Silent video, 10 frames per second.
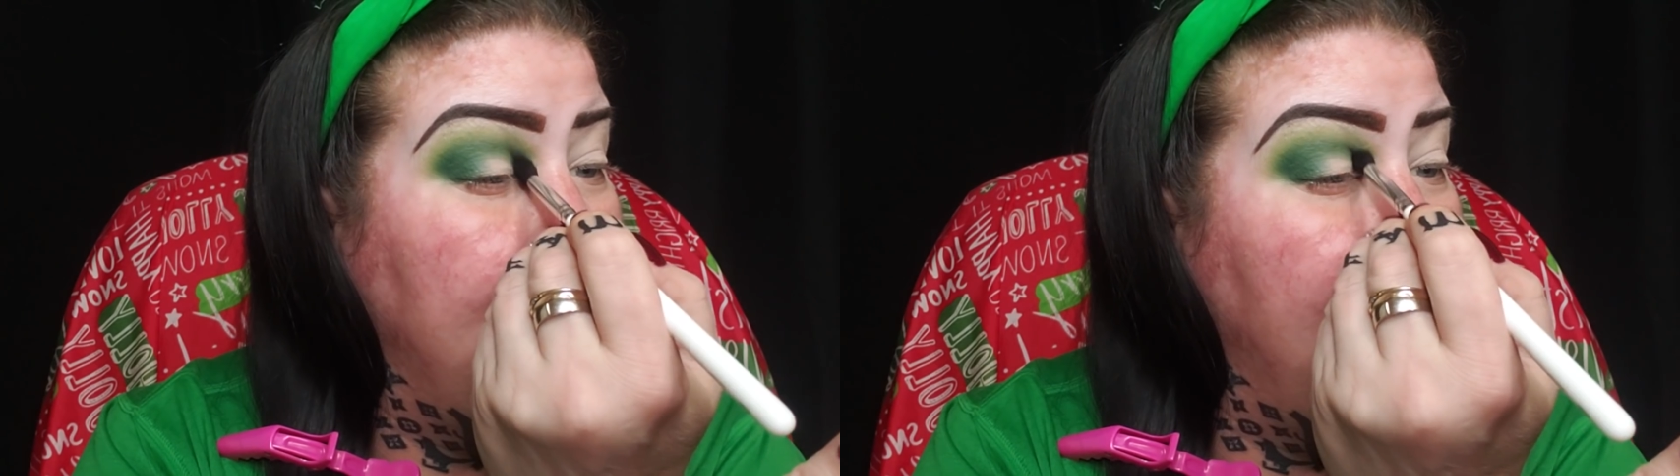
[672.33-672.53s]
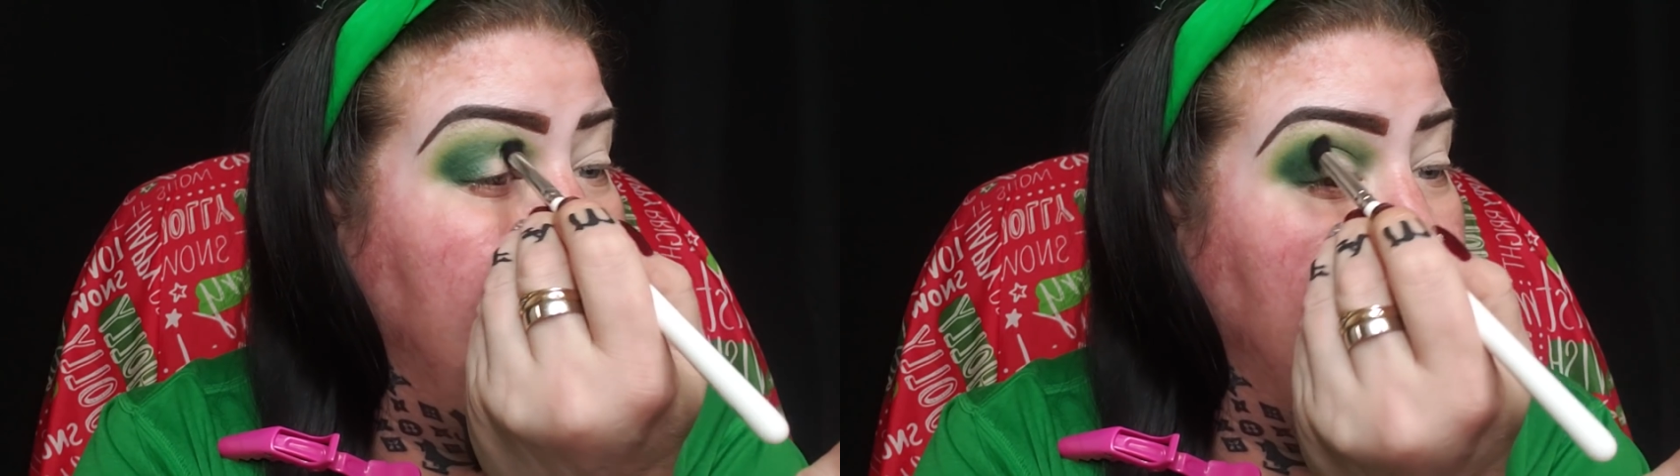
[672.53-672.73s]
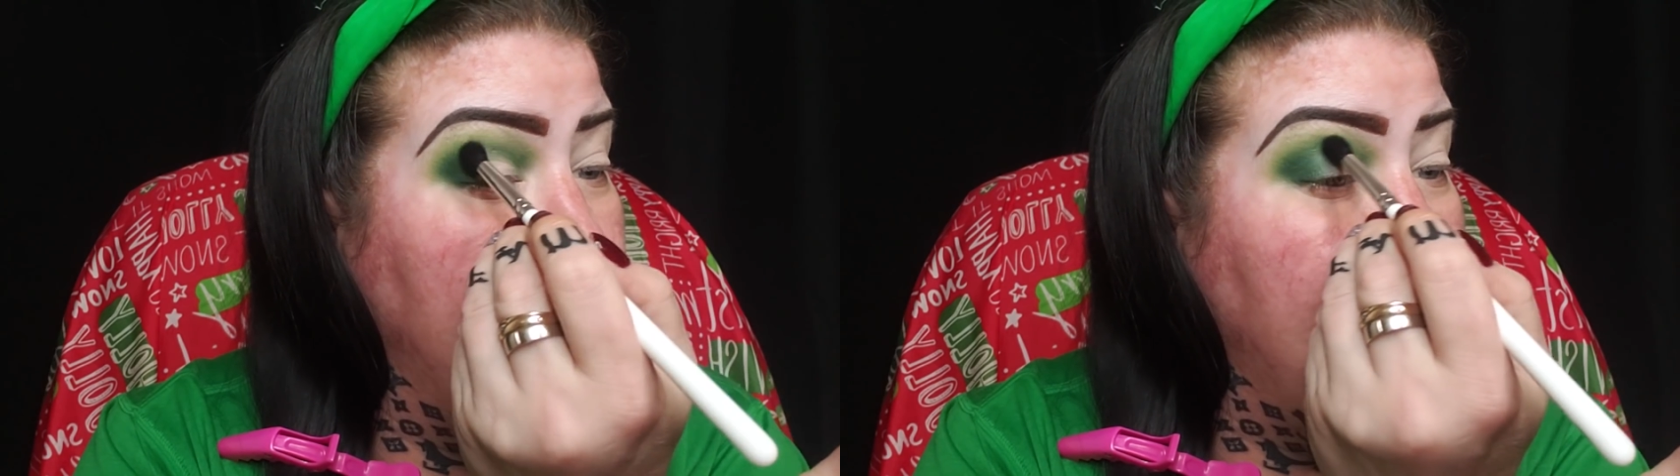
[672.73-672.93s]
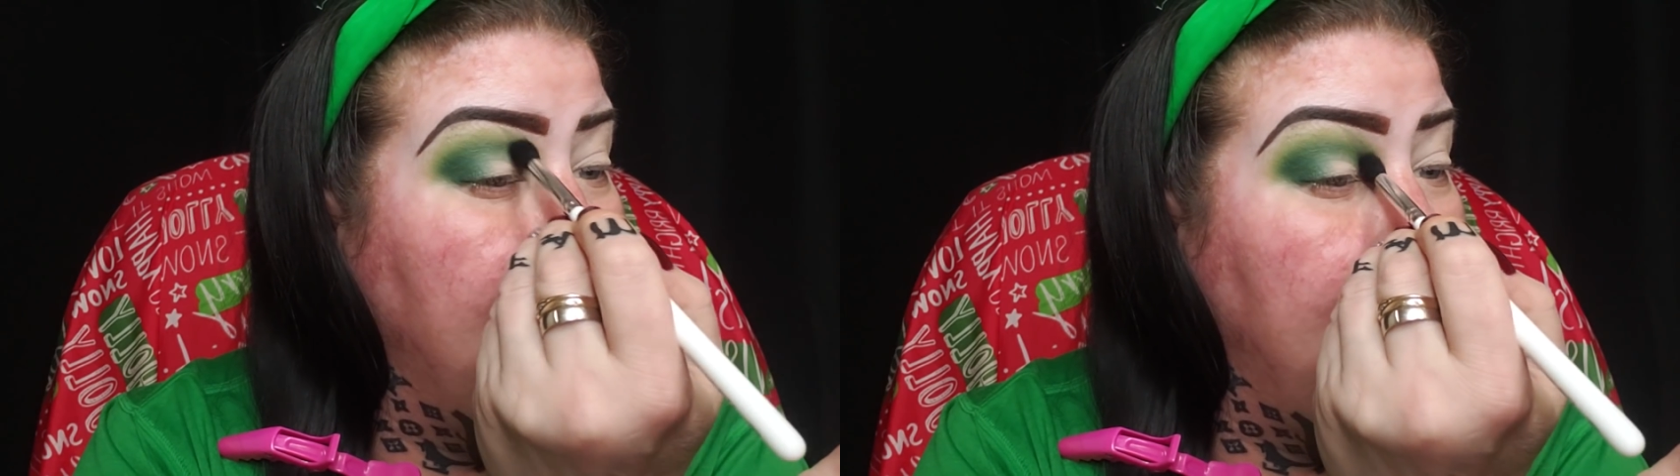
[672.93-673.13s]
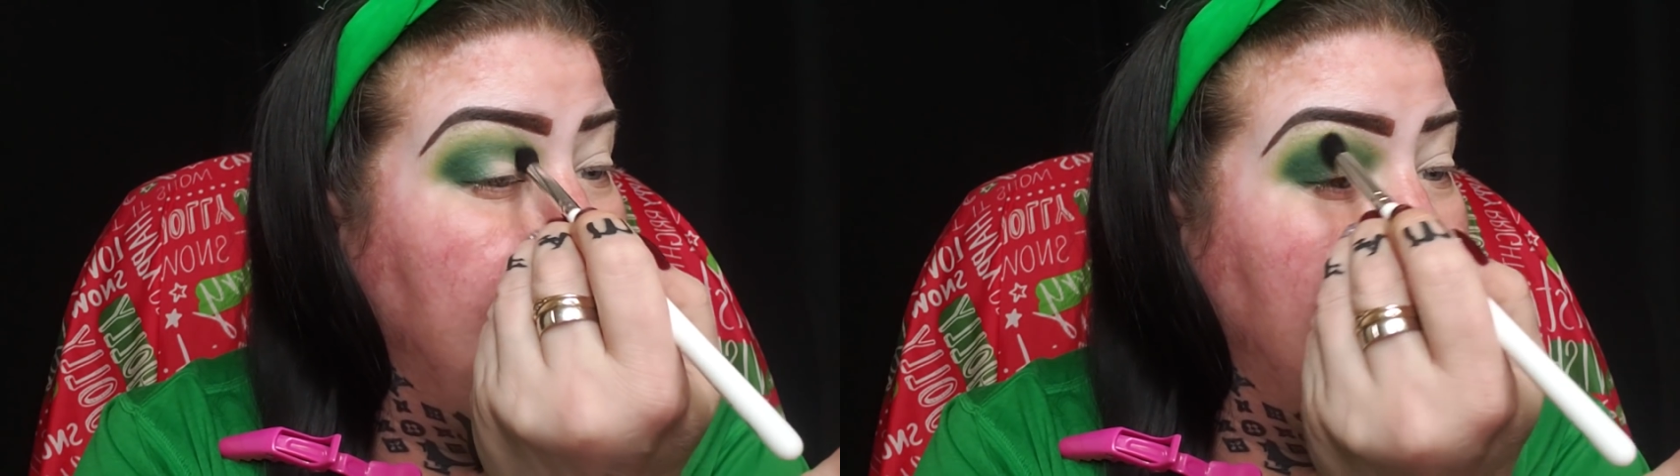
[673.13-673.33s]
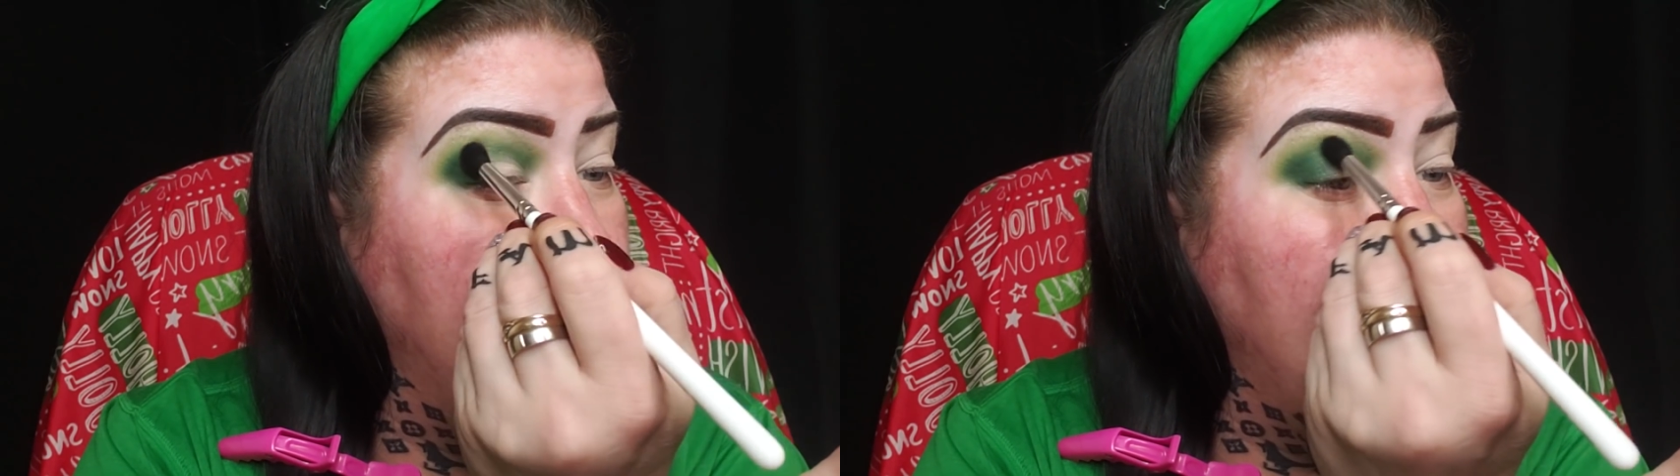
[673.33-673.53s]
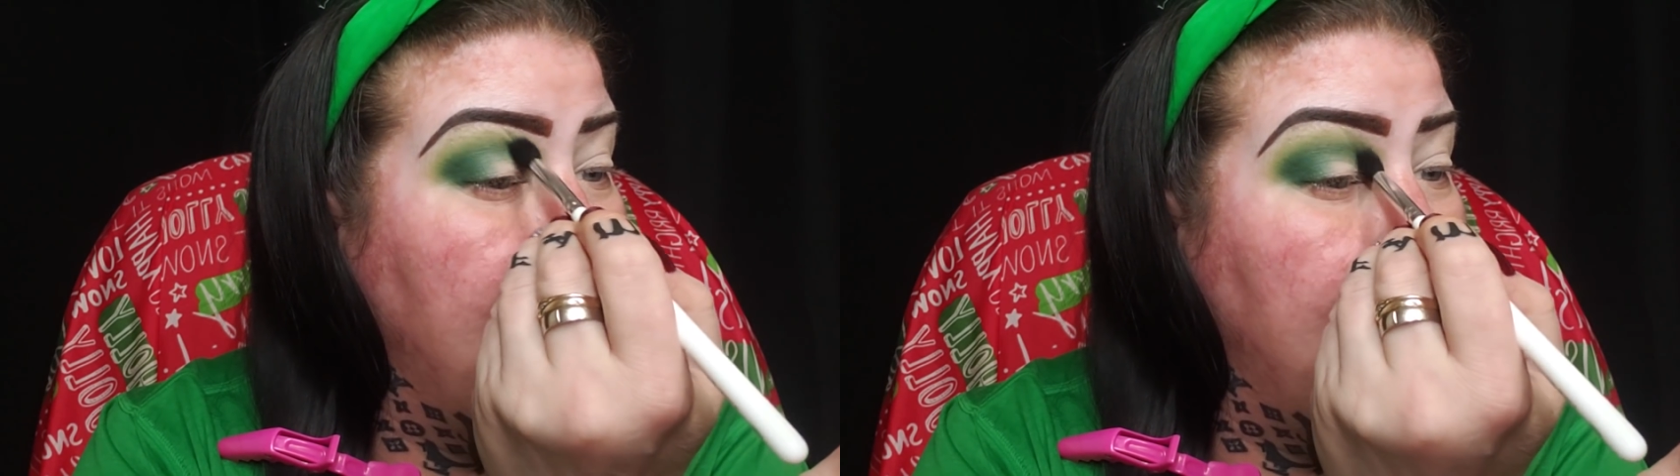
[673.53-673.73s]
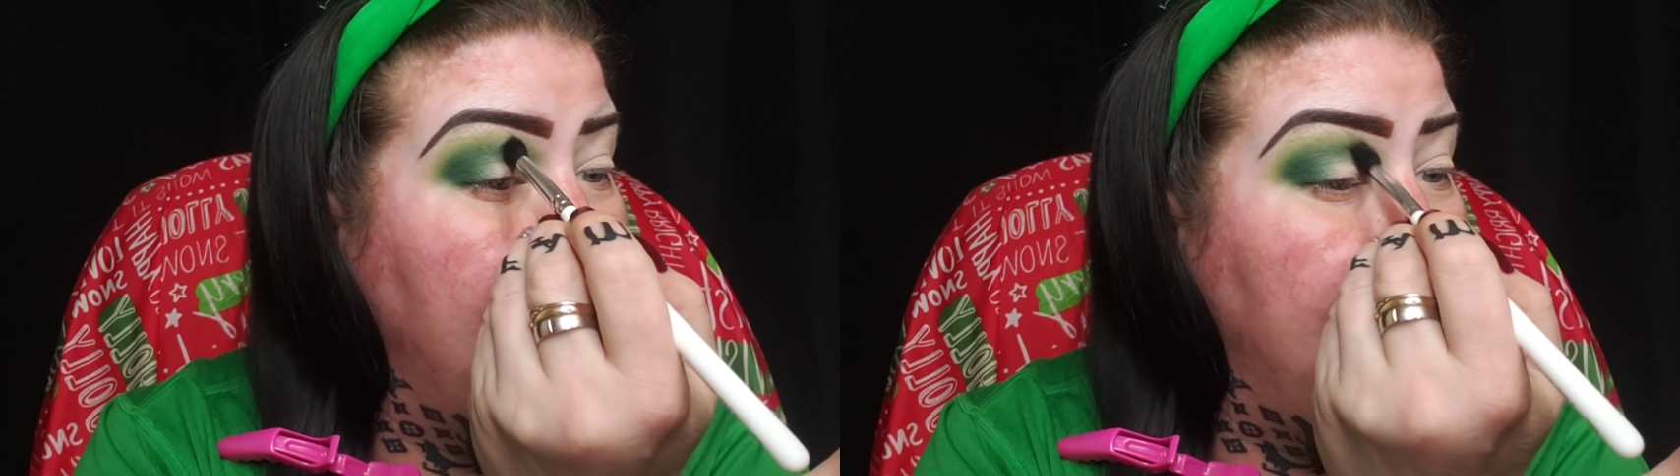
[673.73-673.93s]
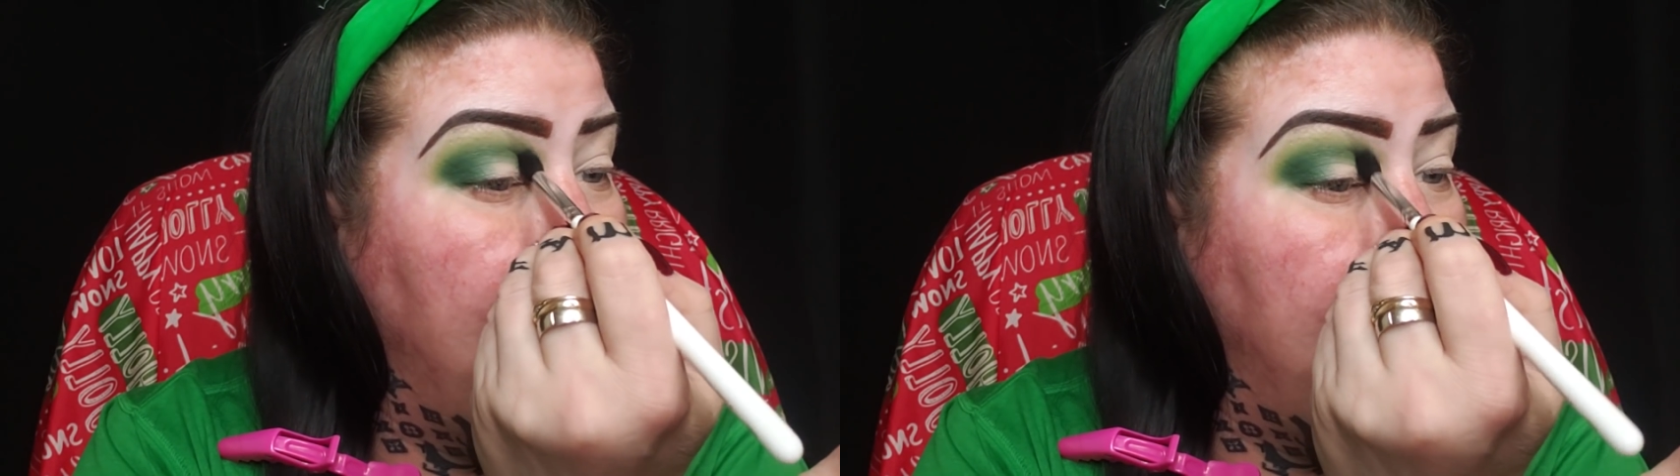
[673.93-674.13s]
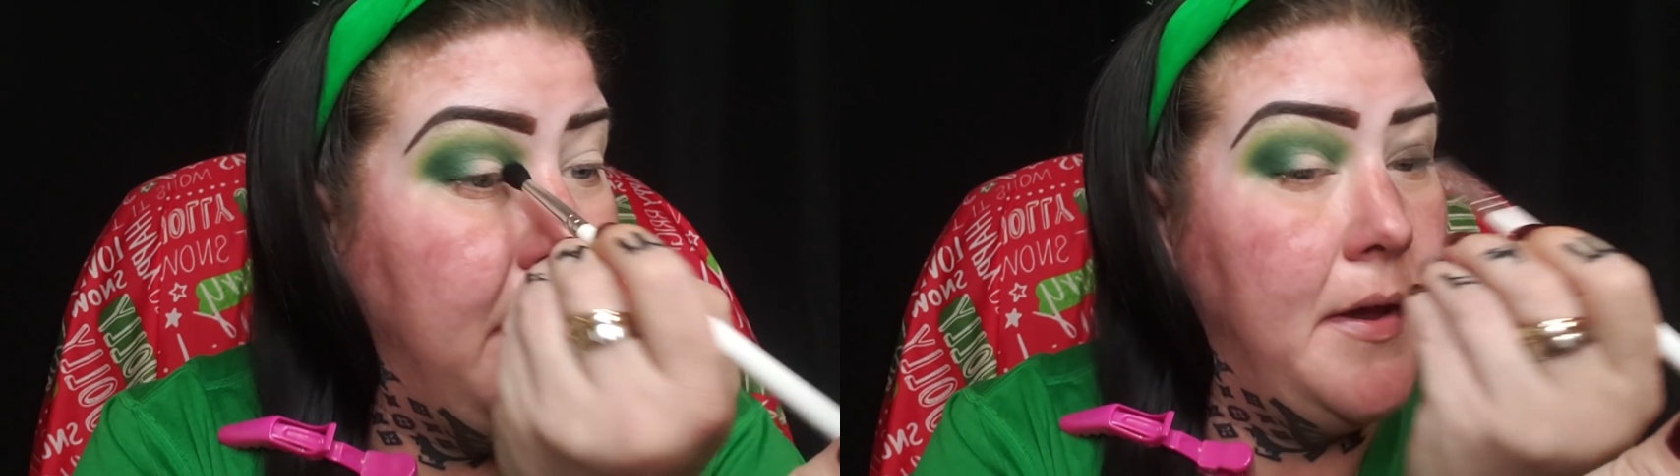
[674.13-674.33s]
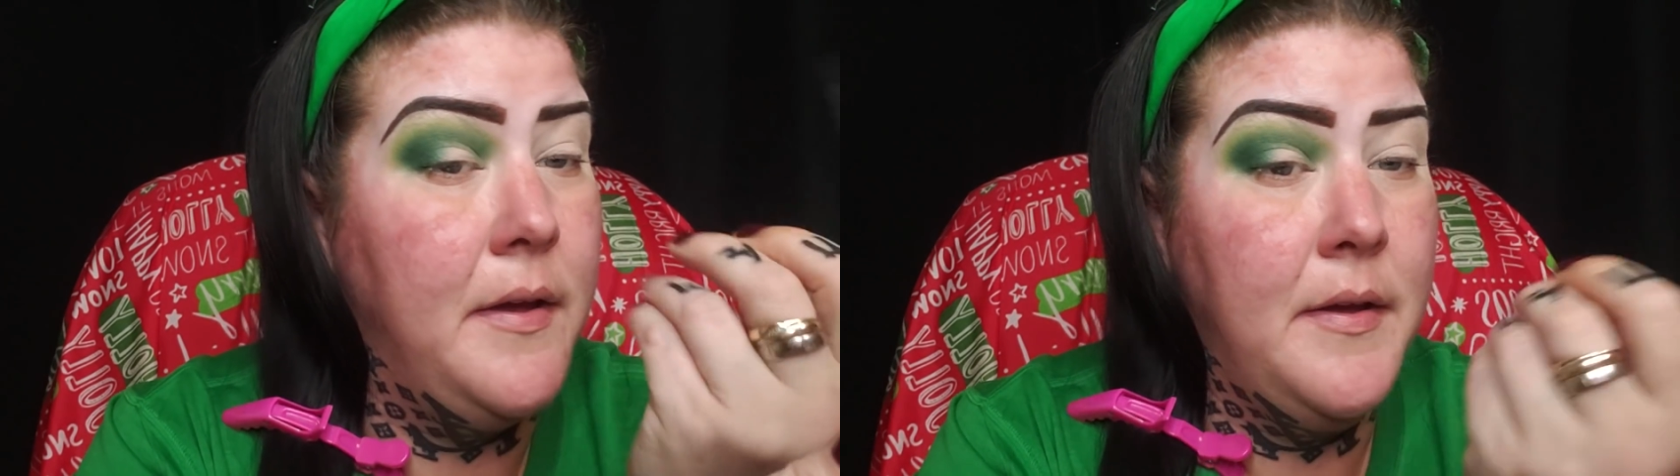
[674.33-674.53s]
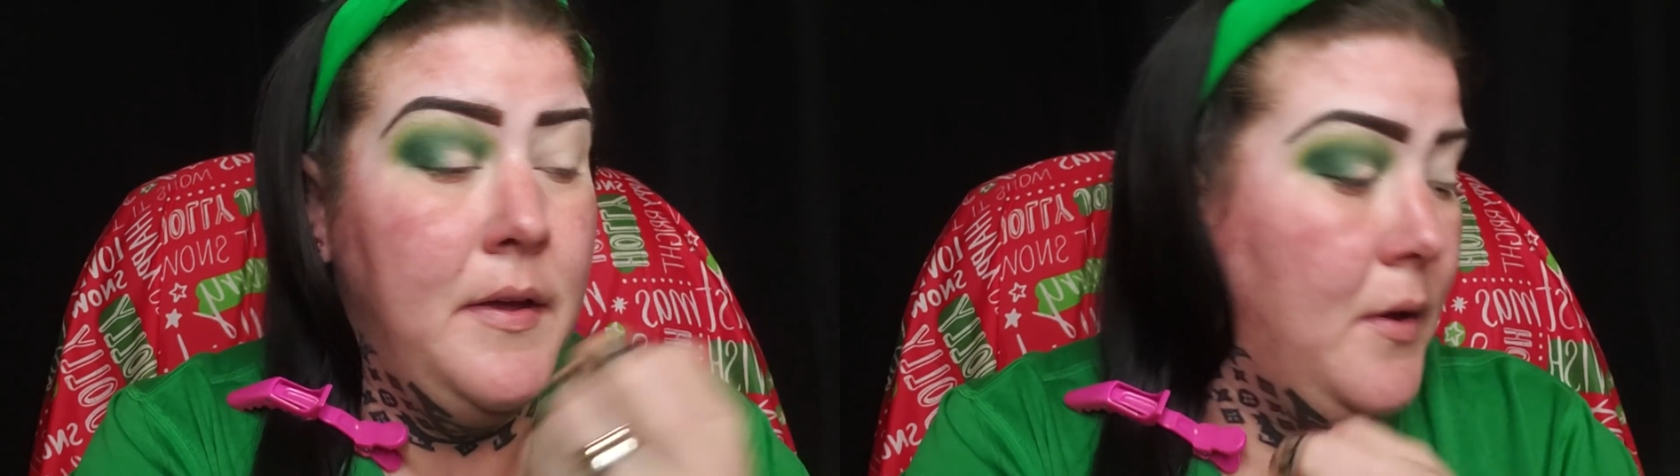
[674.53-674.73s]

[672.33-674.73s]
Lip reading: colors and blending them the right way.